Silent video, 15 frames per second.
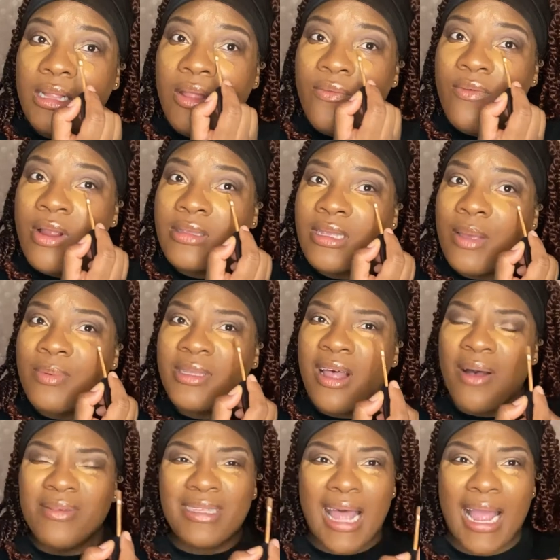first episode, I
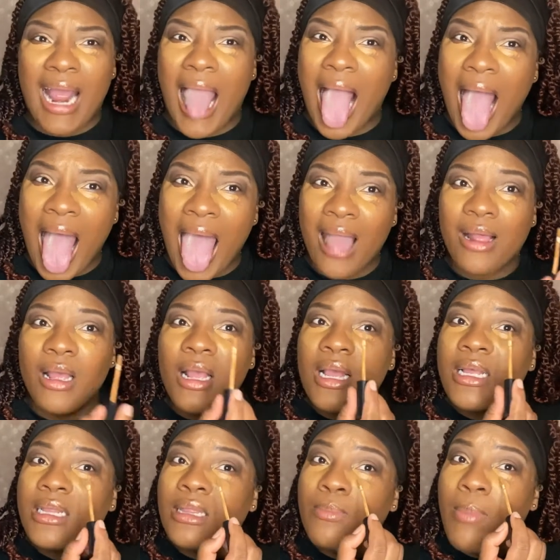was like,
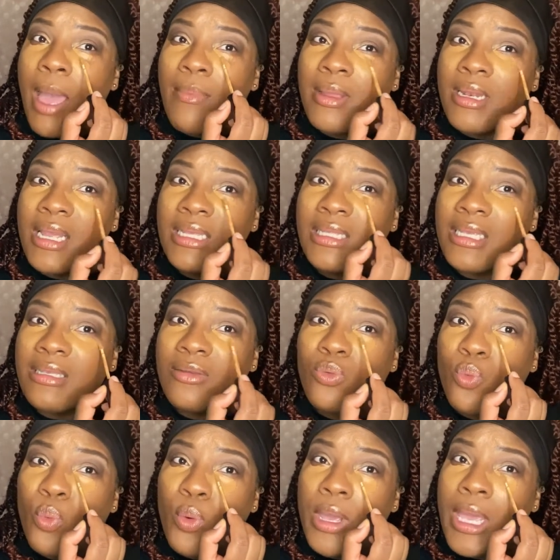baby, this is
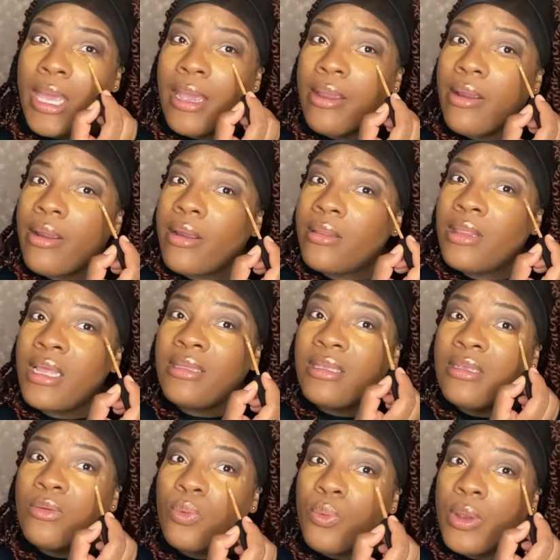weird. This
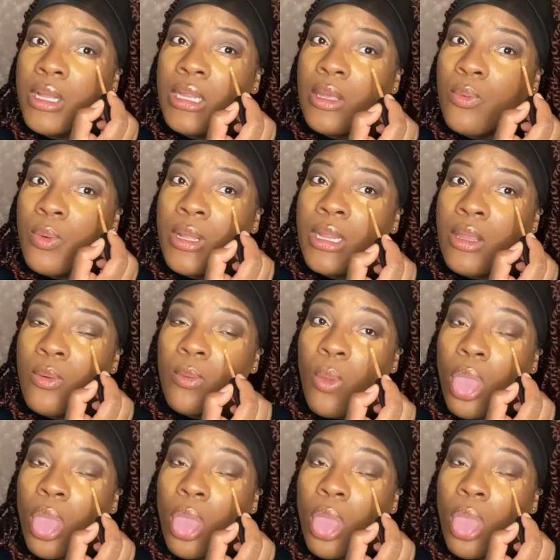is really weird.